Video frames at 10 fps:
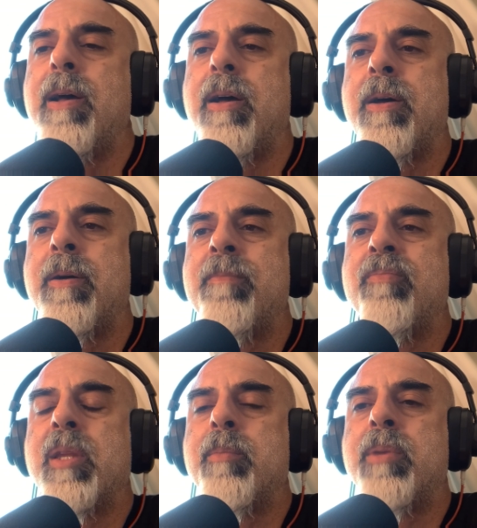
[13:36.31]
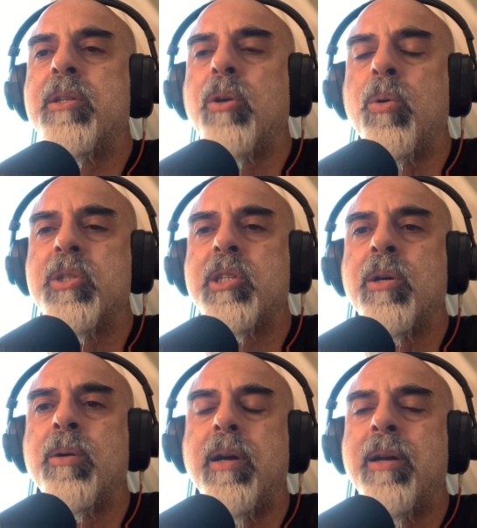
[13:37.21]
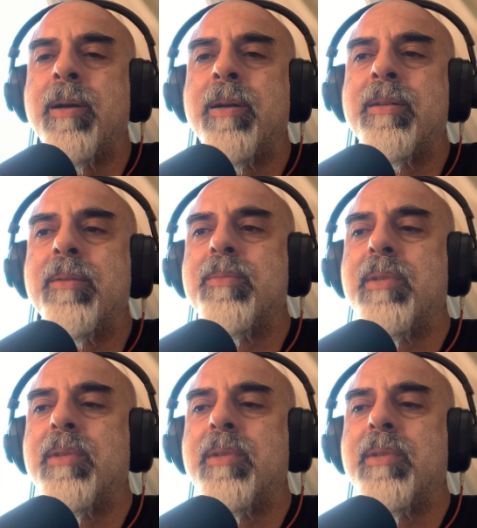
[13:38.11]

But also